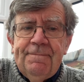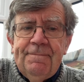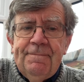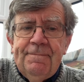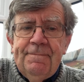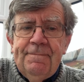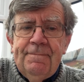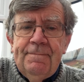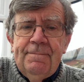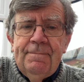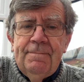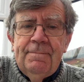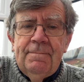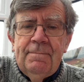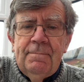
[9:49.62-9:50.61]

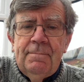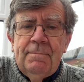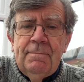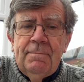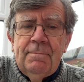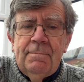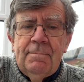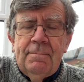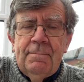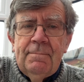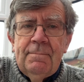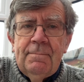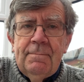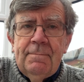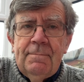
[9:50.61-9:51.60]

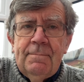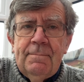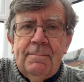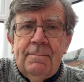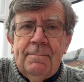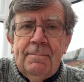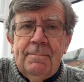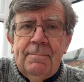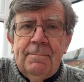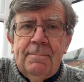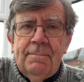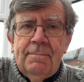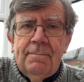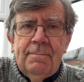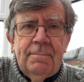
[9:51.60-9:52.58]

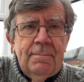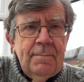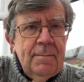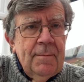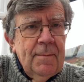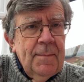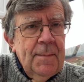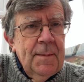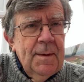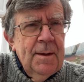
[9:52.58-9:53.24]
(silence)